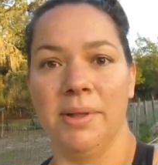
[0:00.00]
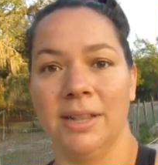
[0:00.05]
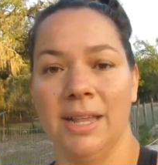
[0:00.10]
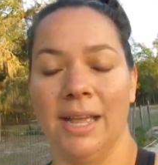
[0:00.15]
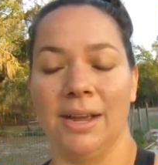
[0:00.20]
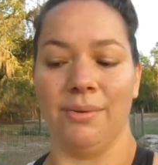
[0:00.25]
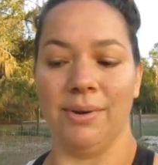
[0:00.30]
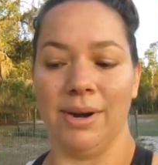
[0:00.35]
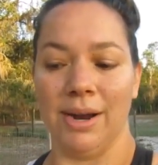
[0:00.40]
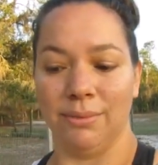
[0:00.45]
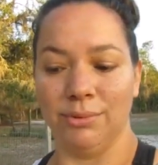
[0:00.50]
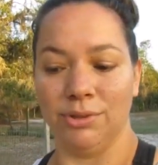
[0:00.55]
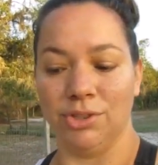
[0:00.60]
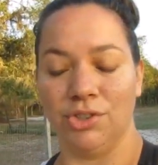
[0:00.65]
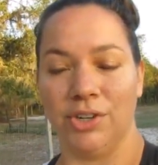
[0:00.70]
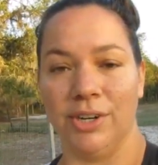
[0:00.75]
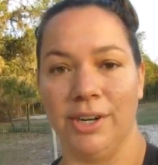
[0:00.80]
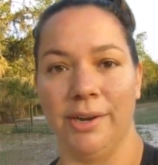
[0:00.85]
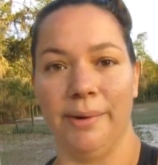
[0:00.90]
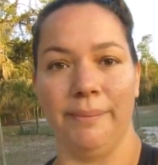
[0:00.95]
Like when I was
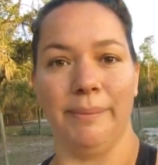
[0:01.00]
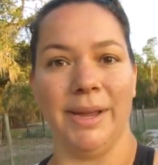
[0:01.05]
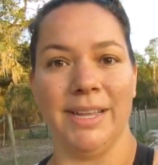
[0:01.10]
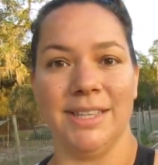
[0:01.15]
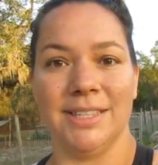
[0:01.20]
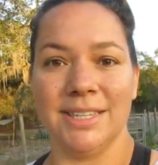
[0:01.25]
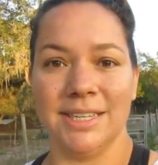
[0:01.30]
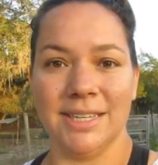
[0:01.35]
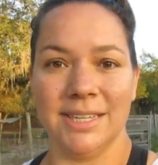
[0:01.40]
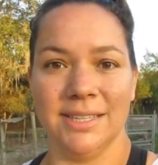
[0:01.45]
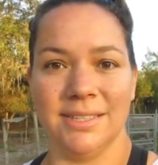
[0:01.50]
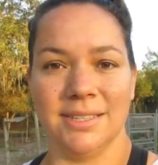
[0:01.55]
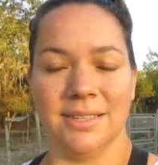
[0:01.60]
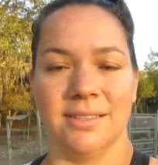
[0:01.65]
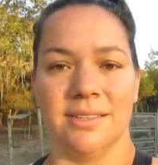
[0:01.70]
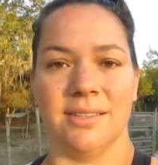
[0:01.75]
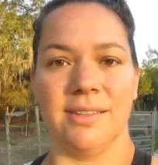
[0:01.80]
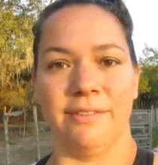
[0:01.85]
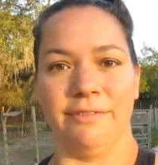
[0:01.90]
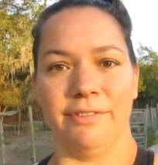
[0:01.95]
drinking my teas and
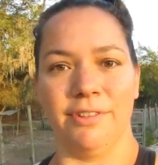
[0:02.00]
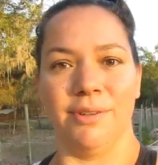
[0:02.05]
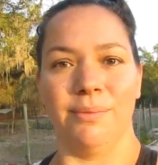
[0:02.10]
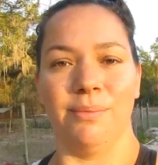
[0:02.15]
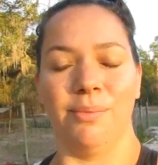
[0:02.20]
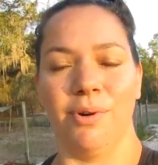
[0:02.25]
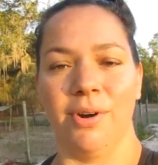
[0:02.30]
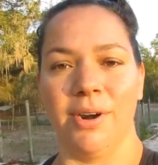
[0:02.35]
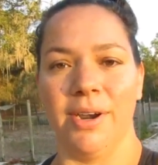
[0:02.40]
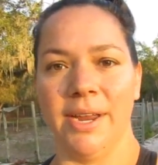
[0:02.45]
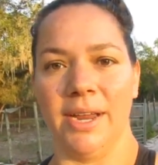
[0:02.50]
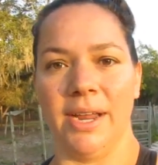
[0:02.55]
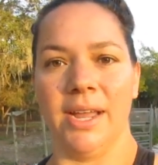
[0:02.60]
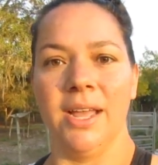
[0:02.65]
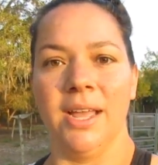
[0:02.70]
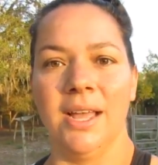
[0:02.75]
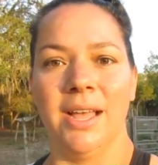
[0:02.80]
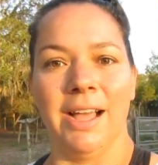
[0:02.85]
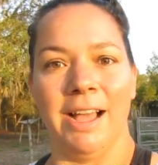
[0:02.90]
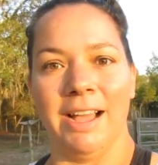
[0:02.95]
stuff in the morning,
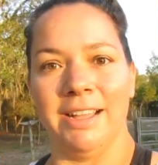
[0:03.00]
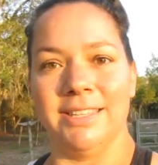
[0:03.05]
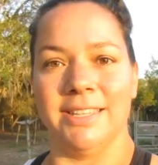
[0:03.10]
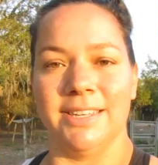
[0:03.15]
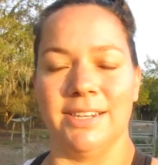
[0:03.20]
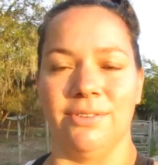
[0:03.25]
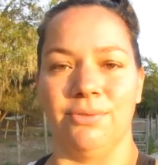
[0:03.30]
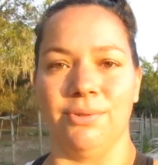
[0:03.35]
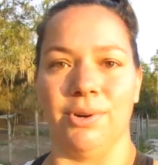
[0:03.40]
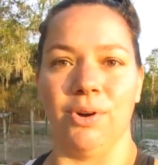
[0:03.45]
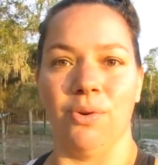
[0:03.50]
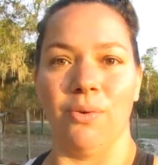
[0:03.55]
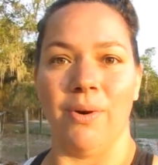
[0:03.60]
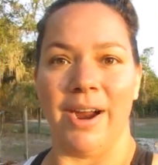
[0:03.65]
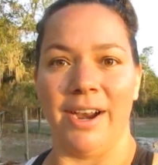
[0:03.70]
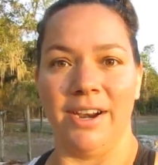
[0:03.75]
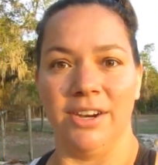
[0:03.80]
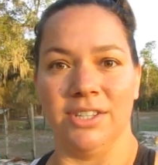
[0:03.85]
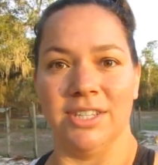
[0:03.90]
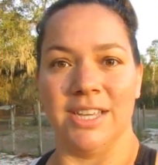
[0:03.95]
I didn't
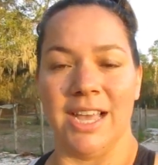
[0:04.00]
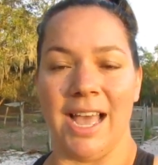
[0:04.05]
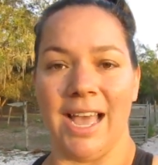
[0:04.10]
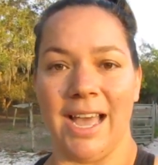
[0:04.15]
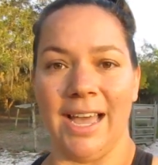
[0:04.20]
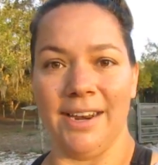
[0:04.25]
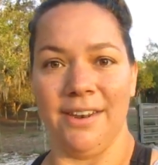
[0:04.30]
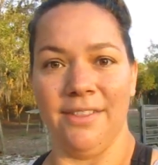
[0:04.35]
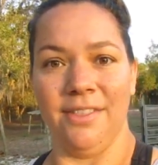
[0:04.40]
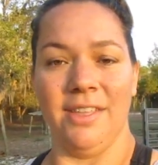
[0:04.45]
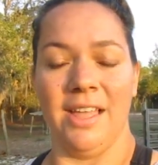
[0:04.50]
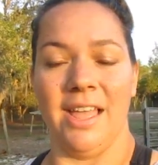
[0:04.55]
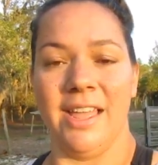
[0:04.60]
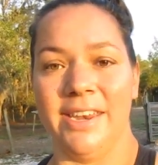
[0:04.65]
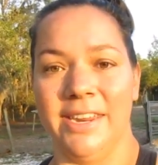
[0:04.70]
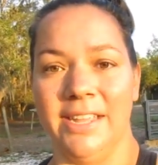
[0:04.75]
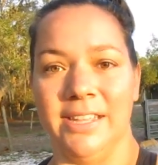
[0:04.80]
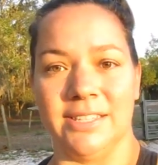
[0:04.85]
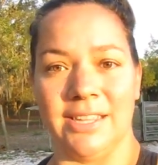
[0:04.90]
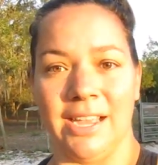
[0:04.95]
require to add
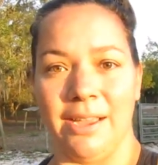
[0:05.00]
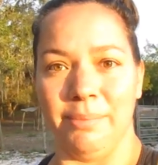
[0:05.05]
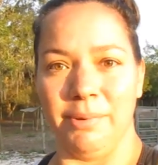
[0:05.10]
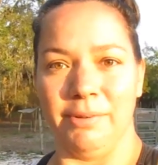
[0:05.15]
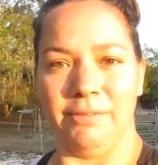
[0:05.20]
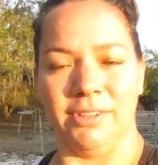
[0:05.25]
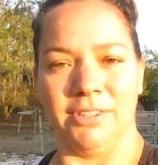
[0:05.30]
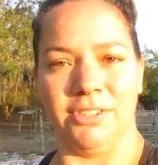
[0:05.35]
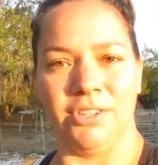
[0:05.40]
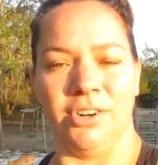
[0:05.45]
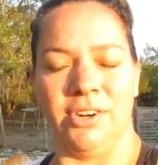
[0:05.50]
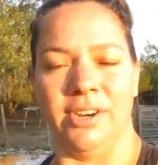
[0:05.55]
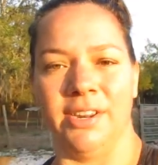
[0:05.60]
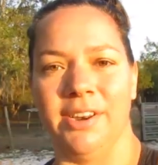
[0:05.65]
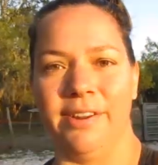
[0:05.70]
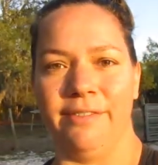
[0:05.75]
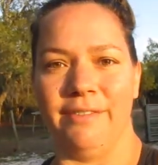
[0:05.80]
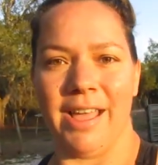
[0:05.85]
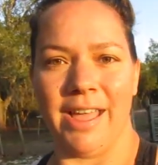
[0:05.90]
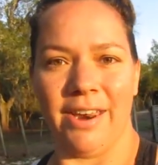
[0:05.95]
any type of
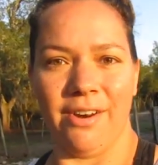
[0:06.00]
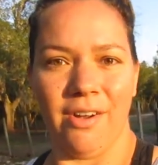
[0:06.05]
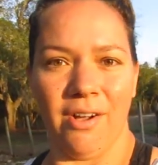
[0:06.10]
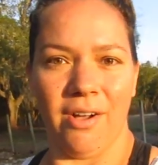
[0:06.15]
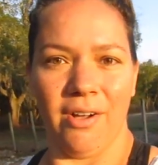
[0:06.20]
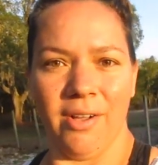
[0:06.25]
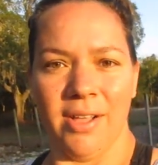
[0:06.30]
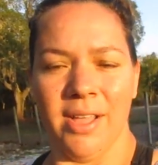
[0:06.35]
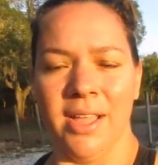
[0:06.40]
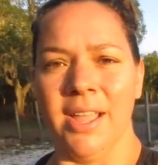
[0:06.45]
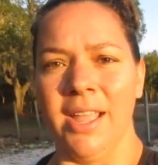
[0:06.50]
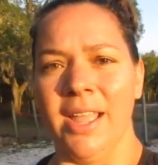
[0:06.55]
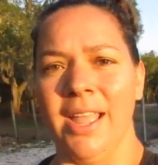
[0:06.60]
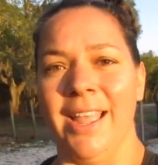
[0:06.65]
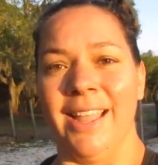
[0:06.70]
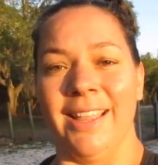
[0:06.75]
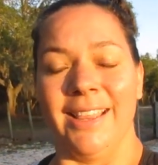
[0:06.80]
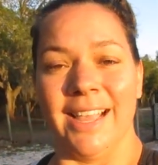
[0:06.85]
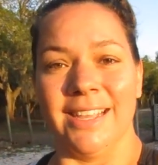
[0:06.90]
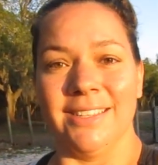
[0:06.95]
alternative at all.
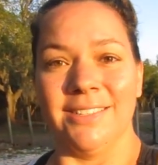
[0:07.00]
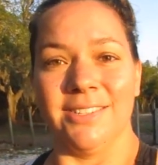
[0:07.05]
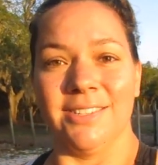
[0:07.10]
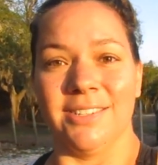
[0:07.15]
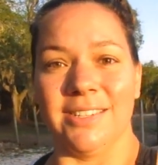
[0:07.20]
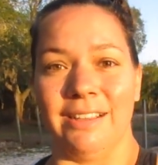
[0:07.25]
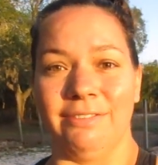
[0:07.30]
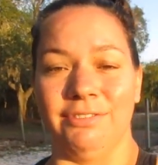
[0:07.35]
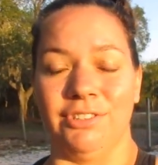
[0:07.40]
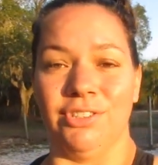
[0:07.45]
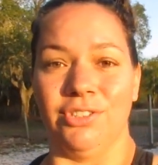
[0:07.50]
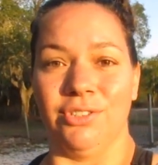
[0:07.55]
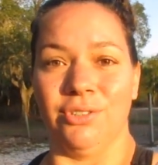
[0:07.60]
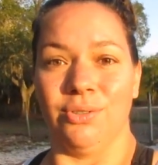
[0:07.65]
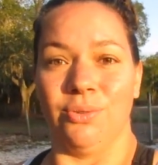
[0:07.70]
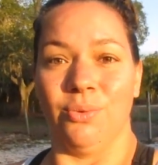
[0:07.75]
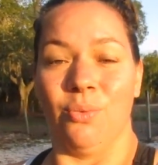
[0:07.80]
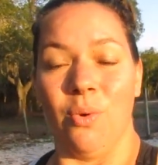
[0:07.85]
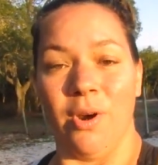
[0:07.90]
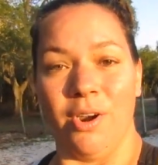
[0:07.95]
And that's just after
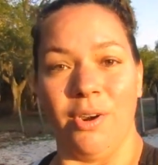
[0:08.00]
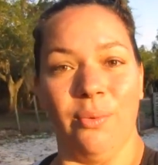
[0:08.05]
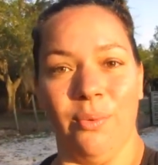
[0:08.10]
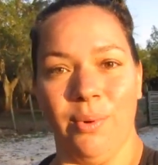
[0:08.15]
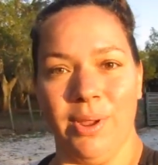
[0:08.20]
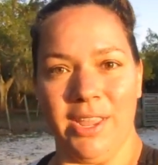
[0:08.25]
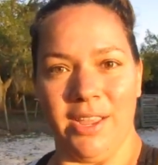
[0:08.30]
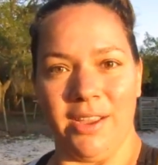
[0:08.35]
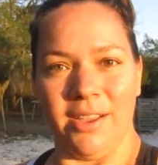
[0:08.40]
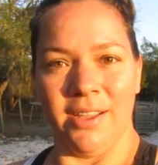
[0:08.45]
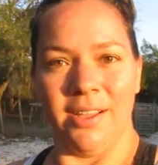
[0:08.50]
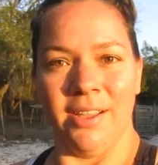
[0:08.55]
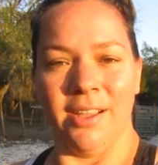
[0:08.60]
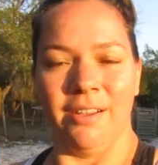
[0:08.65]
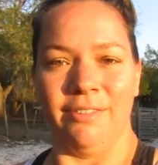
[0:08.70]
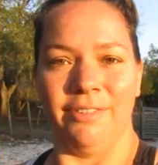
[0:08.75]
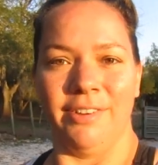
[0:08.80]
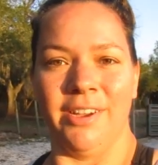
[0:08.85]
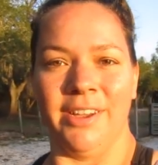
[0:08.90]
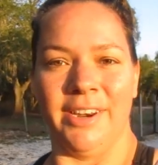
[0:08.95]
just one week
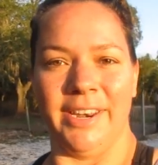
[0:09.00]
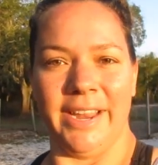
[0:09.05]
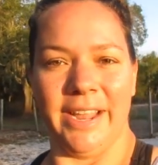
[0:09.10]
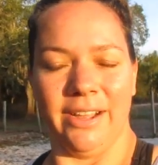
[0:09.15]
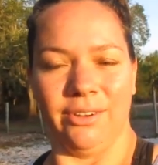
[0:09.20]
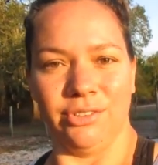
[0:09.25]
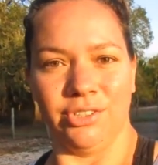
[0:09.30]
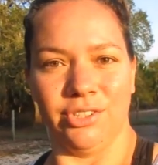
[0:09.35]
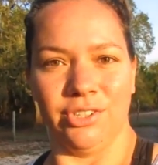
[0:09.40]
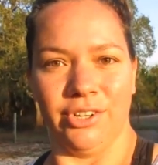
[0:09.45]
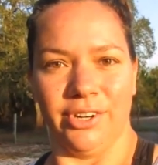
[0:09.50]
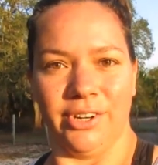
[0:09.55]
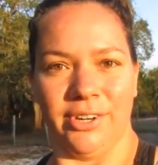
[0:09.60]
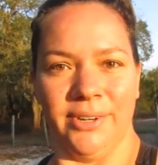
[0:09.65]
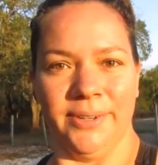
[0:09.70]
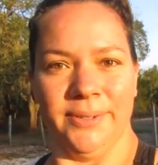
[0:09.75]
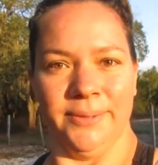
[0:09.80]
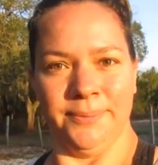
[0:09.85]
of cutting out sugar.